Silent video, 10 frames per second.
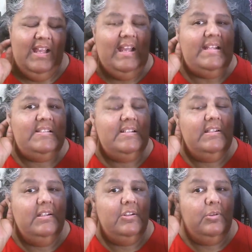It's
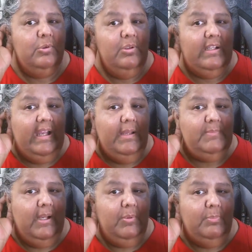a cruel game
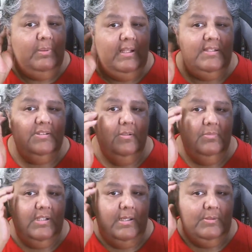that we play
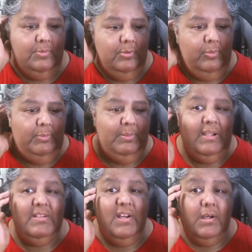sometimes when we
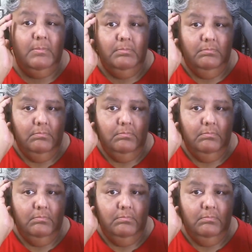play dumb,